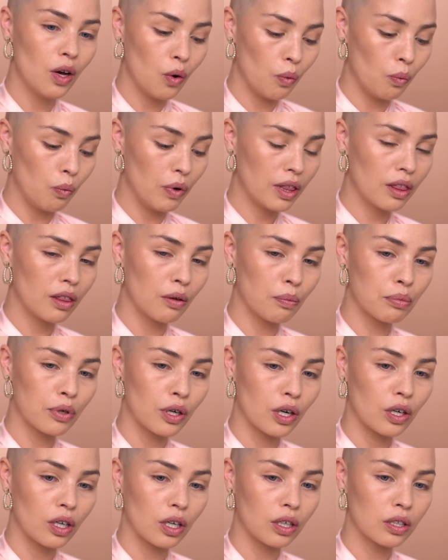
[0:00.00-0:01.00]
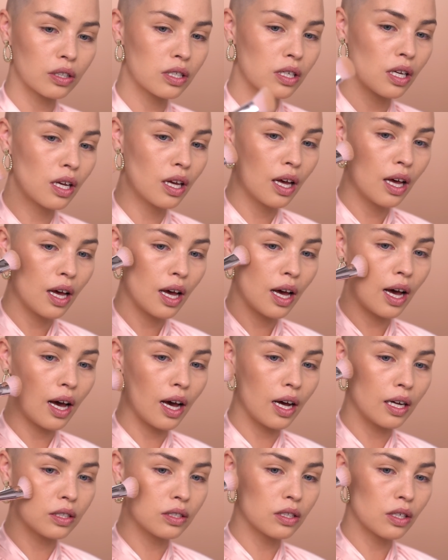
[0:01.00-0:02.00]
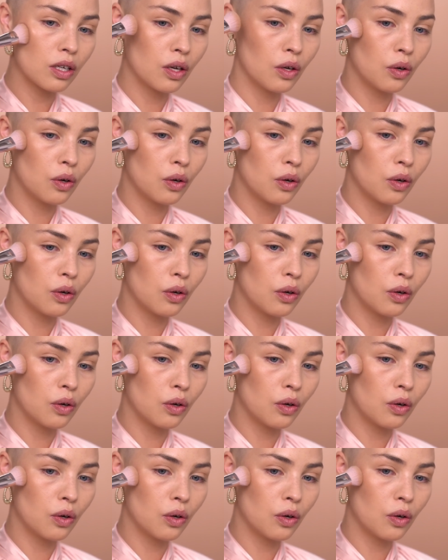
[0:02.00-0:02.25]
with the product, and